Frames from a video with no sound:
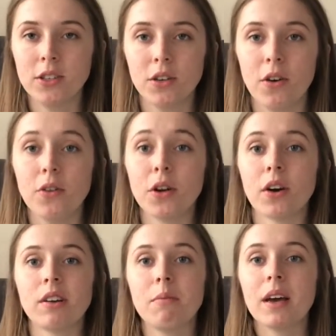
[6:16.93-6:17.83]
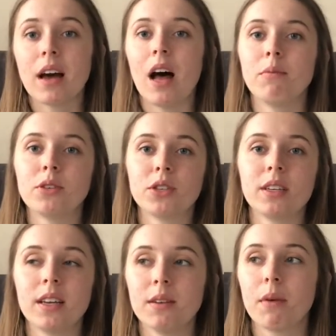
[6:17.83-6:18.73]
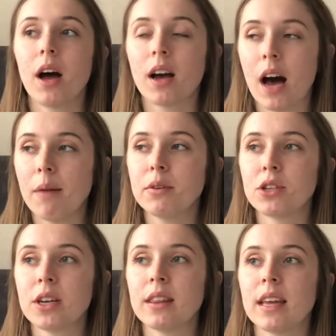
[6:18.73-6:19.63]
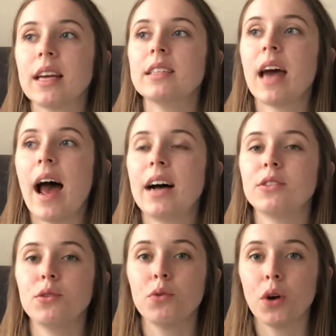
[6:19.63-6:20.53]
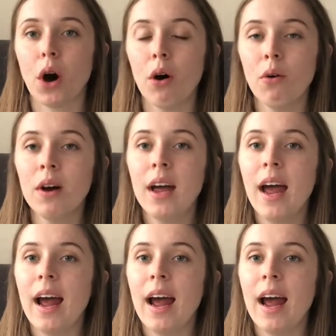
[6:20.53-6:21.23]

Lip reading: You know, you're gonna be accomplishing things as you go,